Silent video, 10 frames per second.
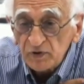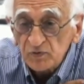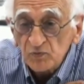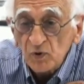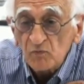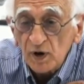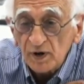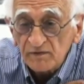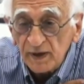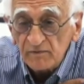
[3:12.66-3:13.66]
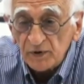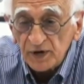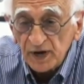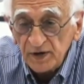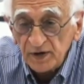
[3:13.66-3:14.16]
I was one of
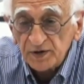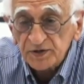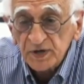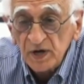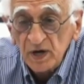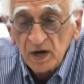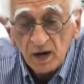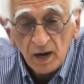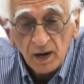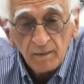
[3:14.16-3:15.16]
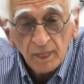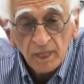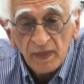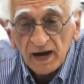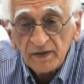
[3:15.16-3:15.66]
them for 10 years,
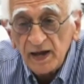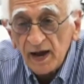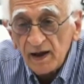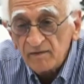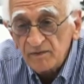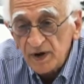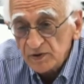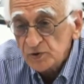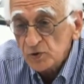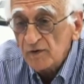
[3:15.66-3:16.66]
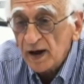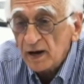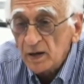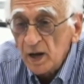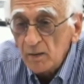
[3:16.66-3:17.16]
that they have done
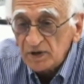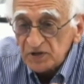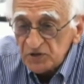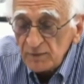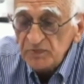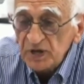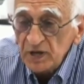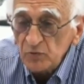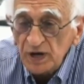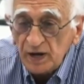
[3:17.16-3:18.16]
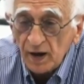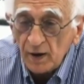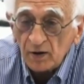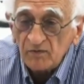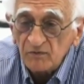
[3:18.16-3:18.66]
so well. But there's some things
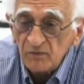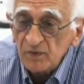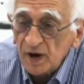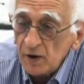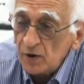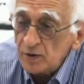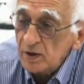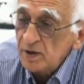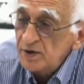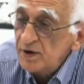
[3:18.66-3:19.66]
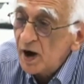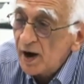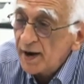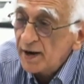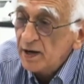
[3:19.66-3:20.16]
we cannot
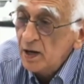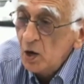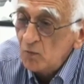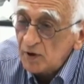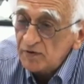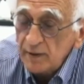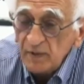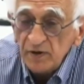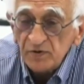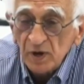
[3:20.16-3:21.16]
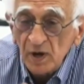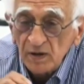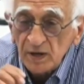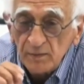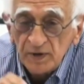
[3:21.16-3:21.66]
deny. One of them
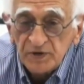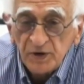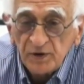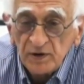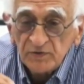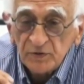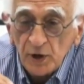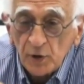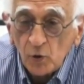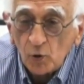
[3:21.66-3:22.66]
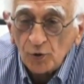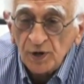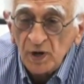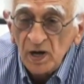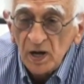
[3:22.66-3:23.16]
is that materials
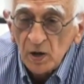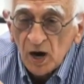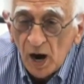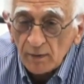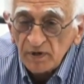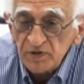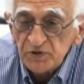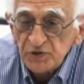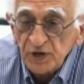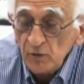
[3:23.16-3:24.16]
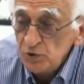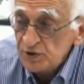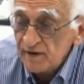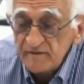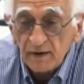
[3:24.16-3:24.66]
erode. Carbon
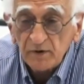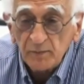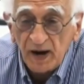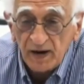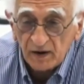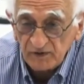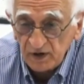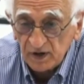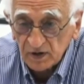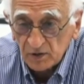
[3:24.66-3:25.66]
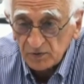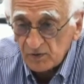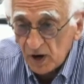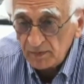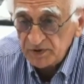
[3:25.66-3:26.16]
steel, we should have never made our
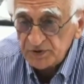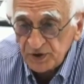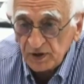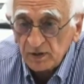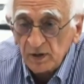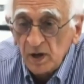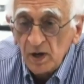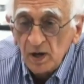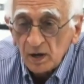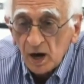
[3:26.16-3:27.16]
feeders out of carbon steel.